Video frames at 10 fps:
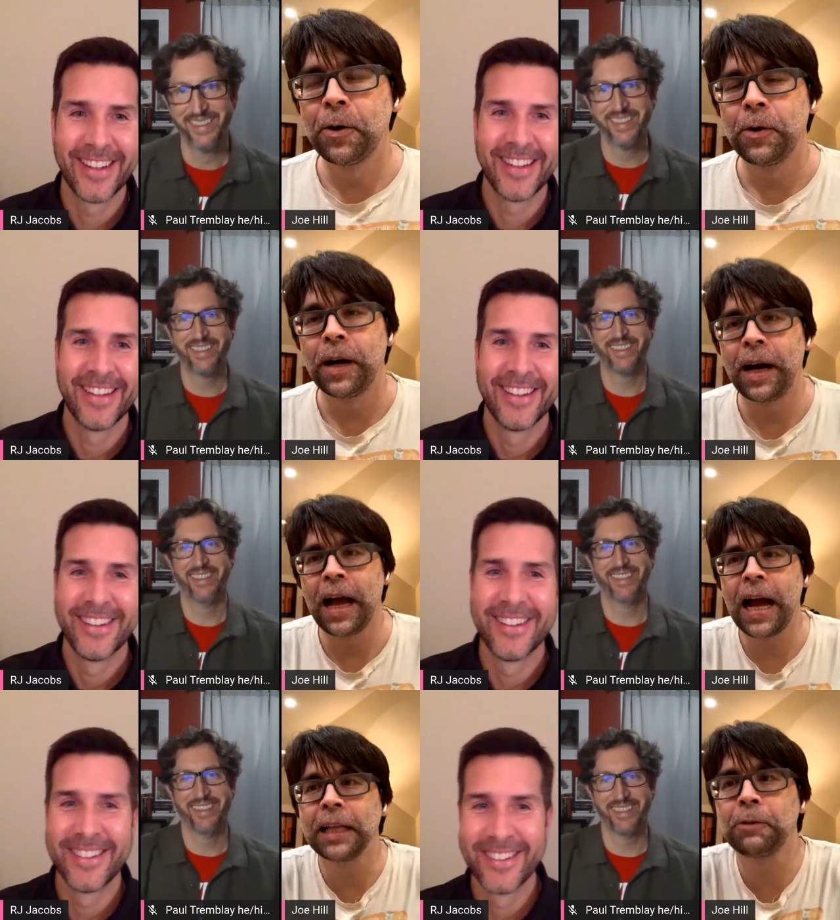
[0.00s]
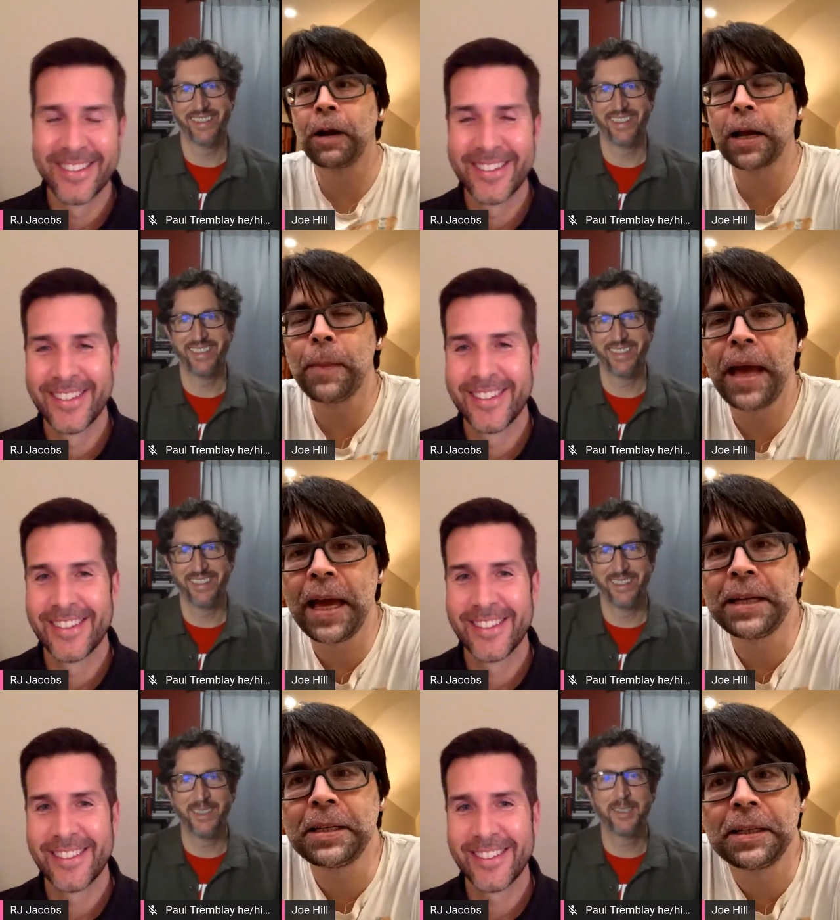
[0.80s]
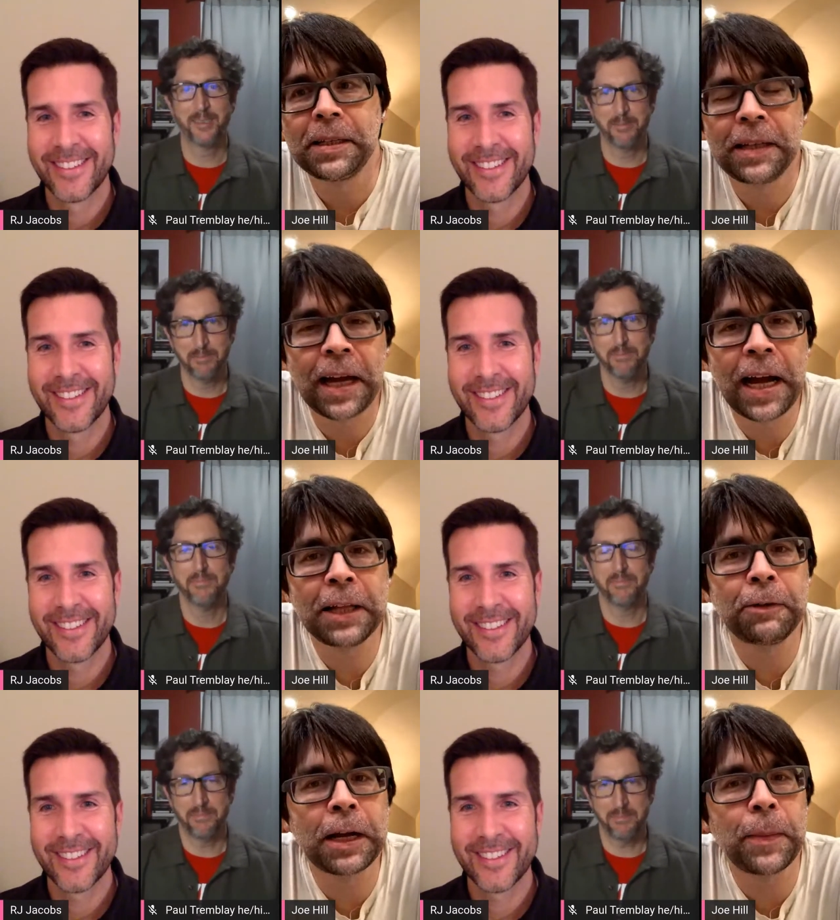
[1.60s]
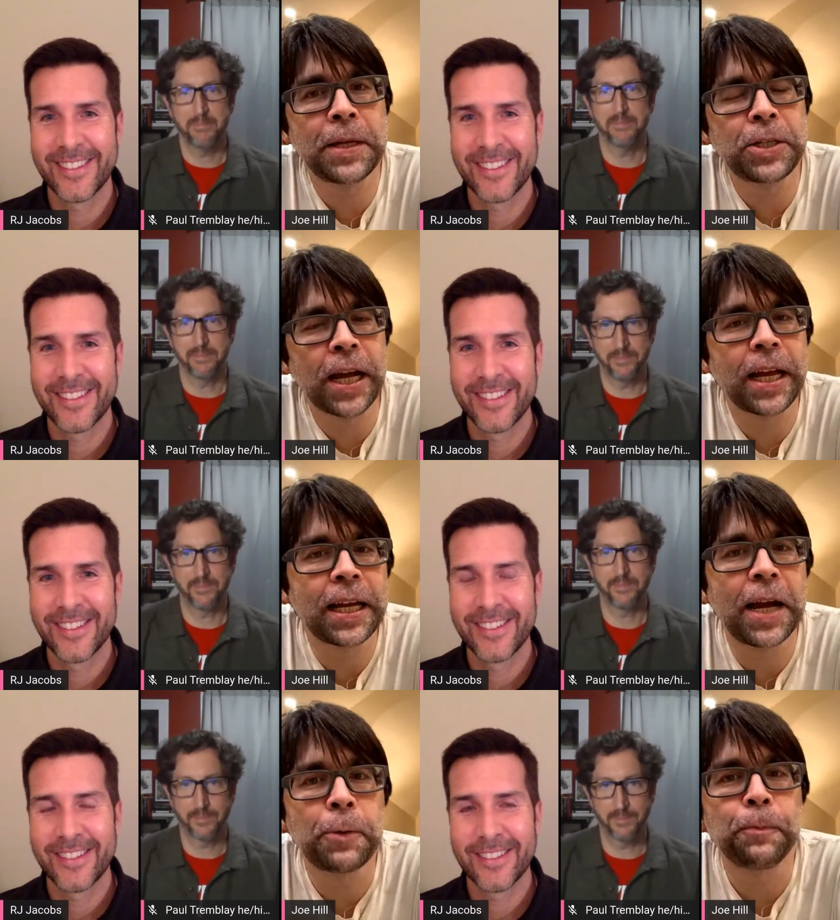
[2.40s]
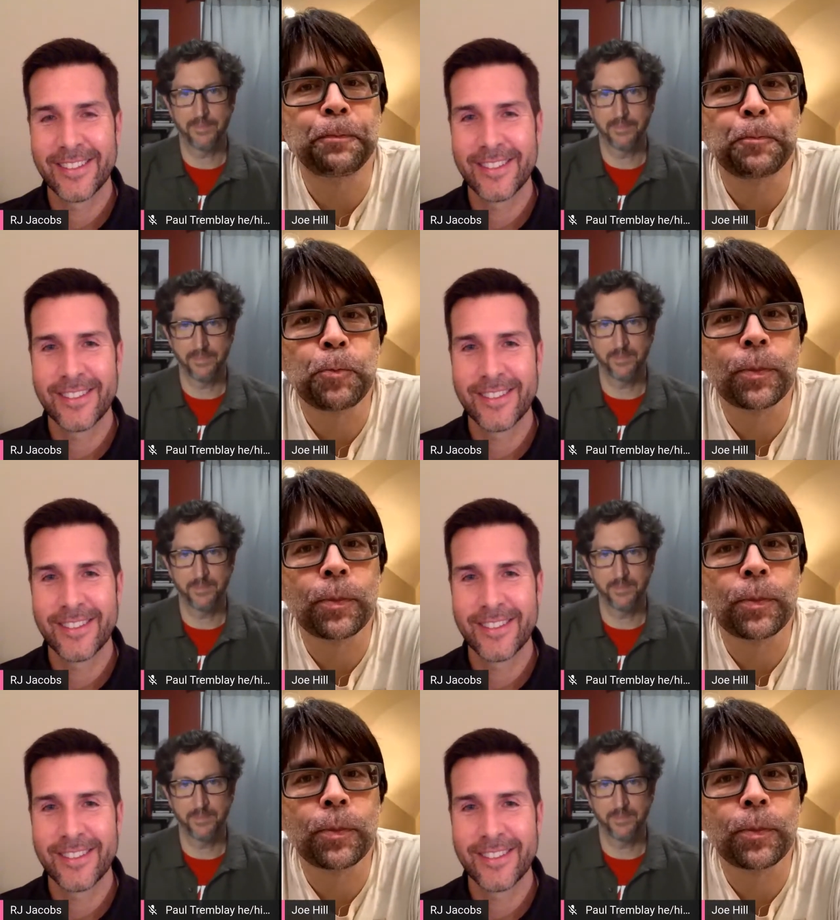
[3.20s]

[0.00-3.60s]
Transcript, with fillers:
Speaker 1: so I highly recommend. I highly recommend checking it out.